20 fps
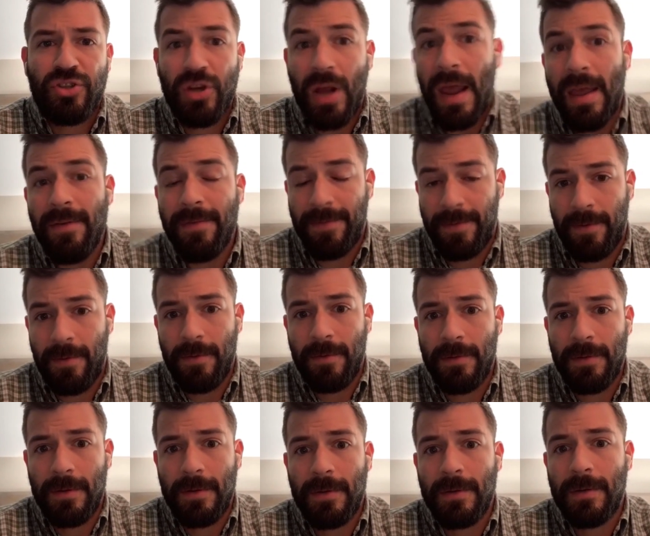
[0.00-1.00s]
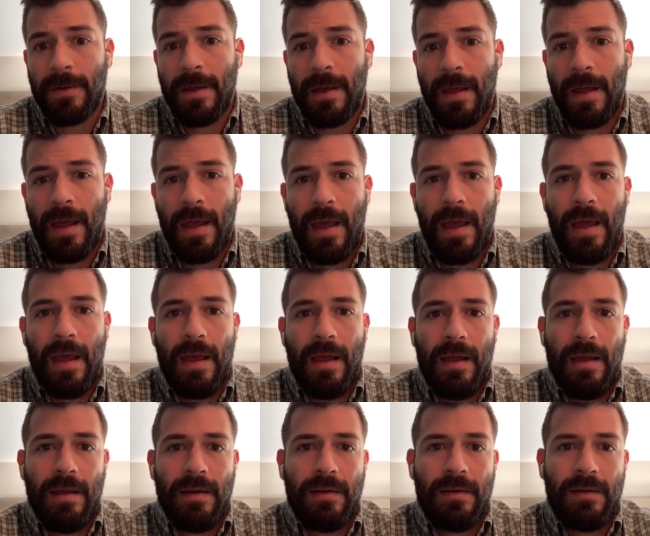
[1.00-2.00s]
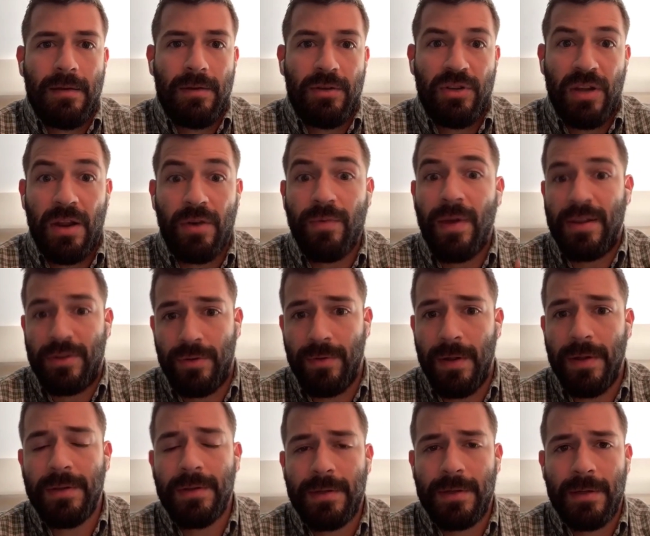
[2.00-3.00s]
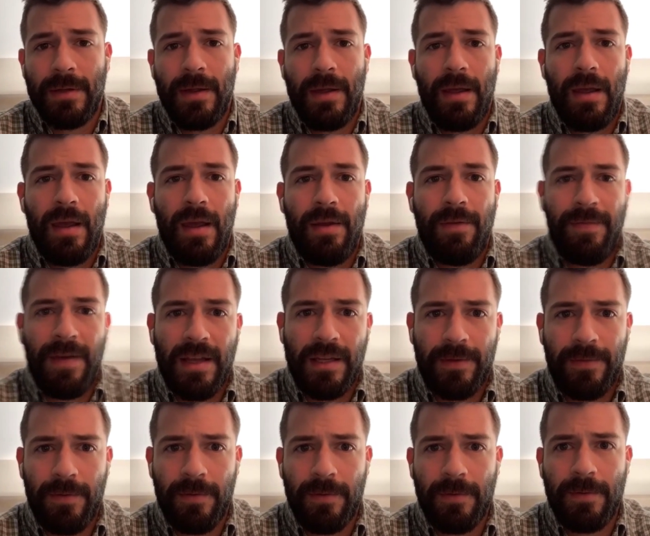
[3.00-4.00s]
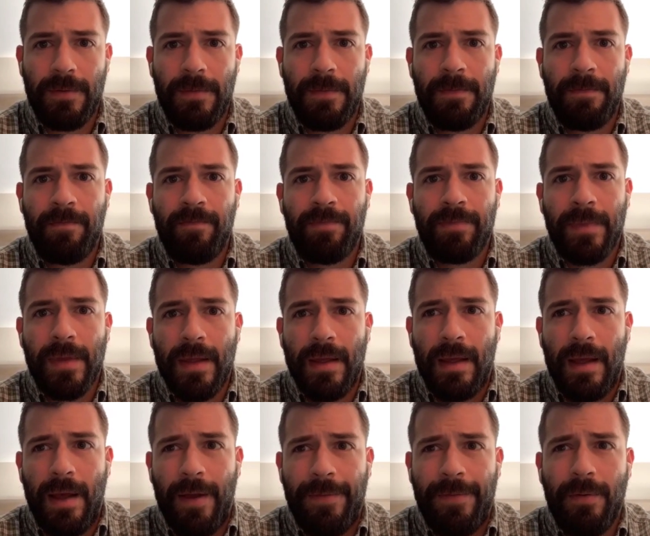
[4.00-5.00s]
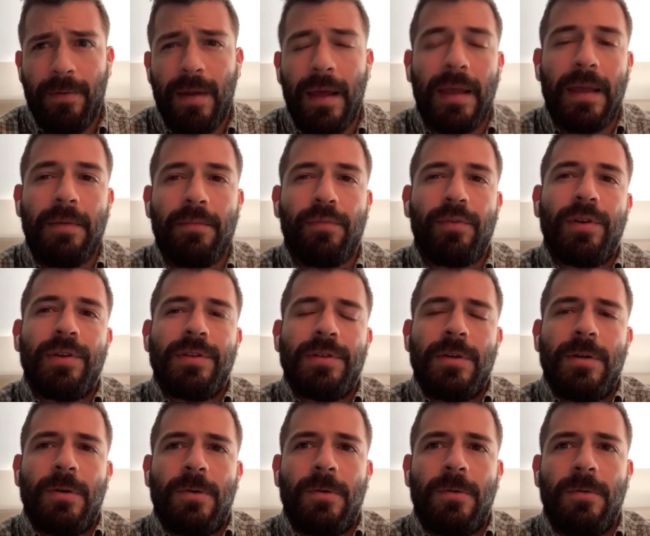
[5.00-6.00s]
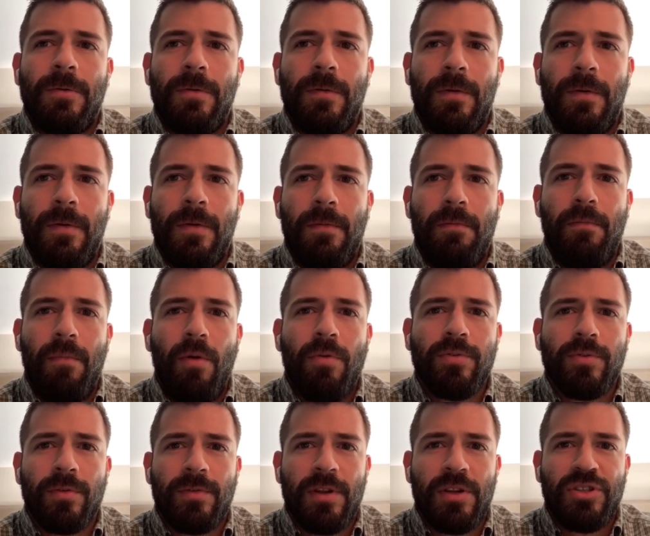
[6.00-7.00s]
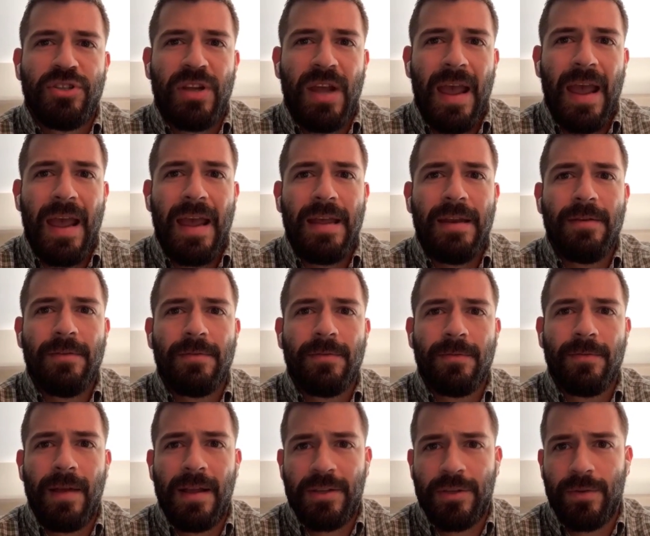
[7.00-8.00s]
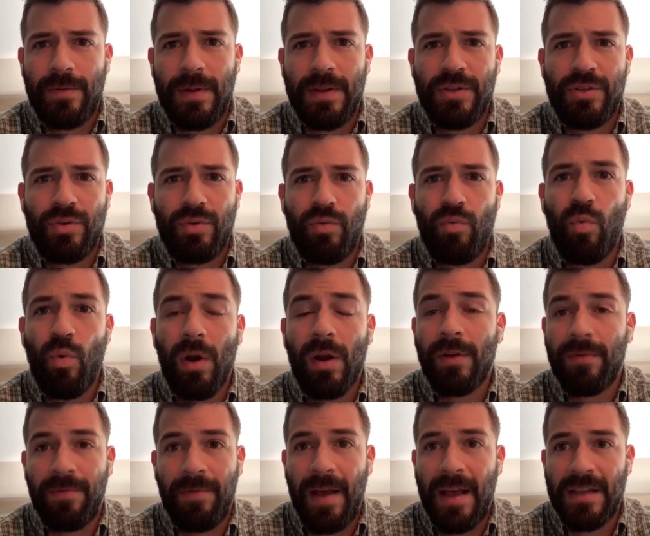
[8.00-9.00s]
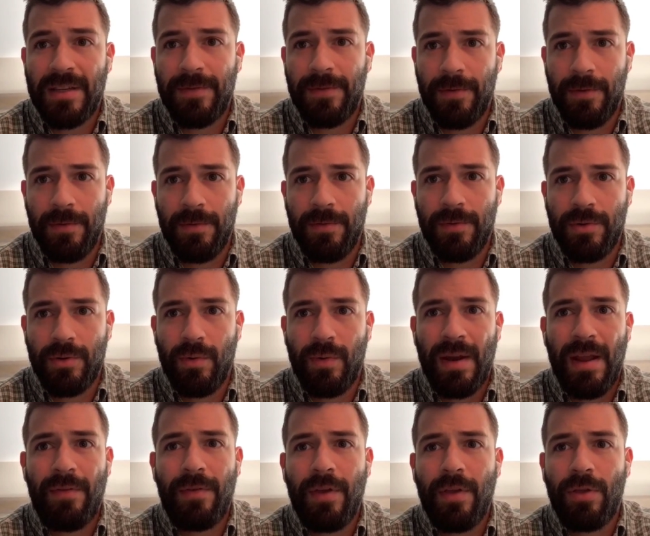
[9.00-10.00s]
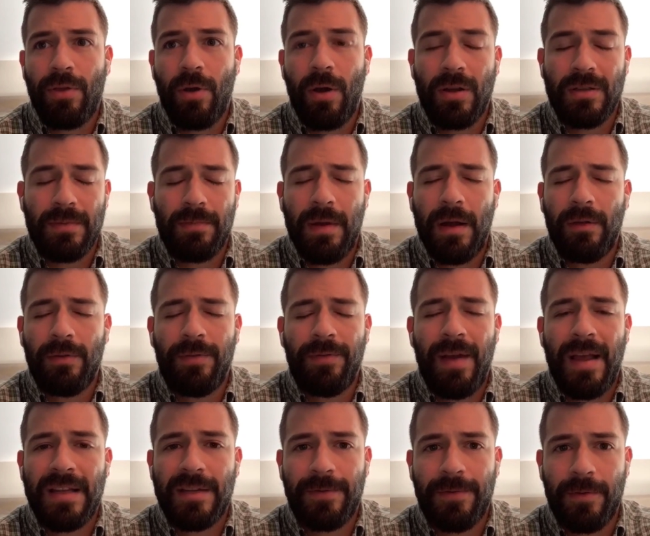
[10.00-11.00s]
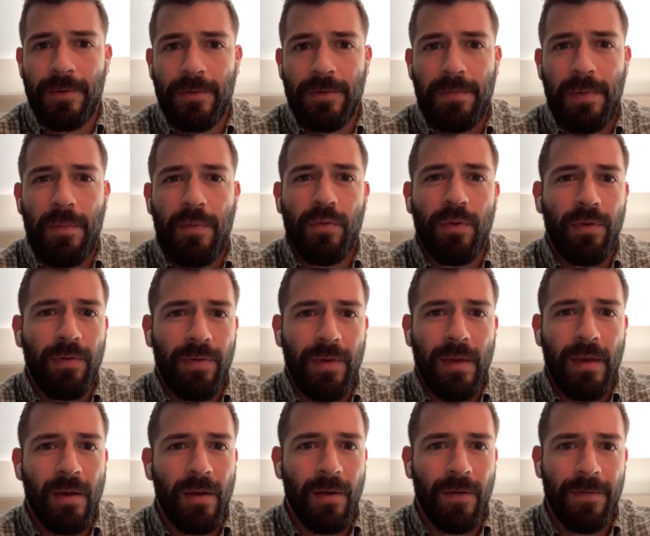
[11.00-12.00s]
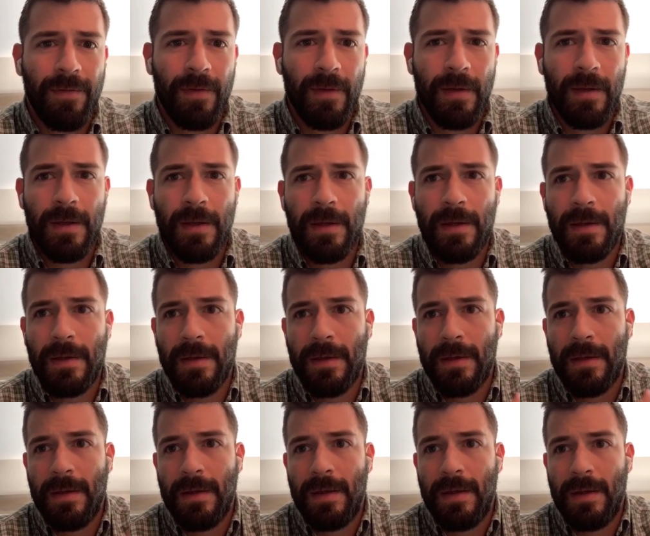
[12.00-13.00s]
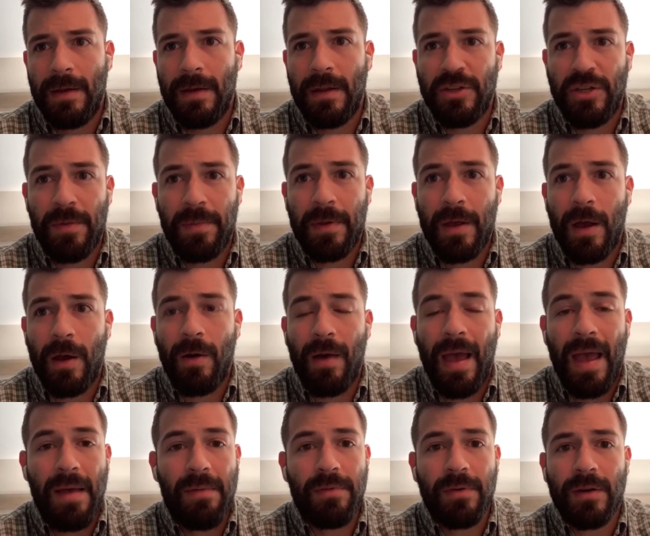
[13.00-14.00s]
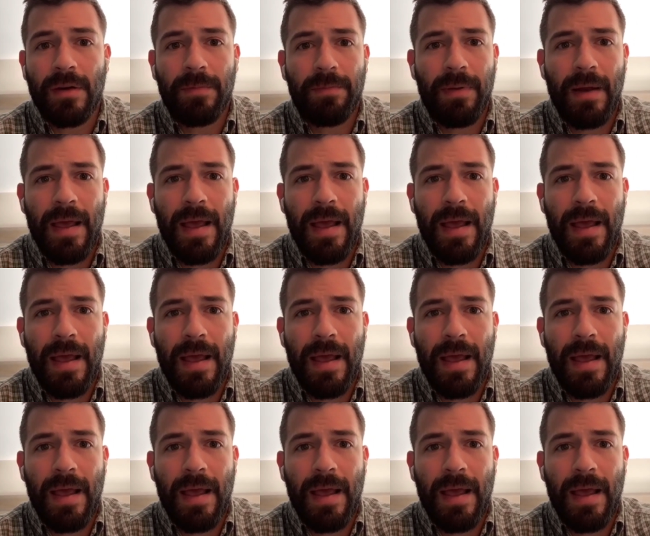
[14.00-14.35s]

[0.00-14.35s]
Chain food and chain restaurants and fast food. I feel like in Brazil, most of the chain restaurants were fast food. So whenever you talked about fast food, people would think of the typical hamburger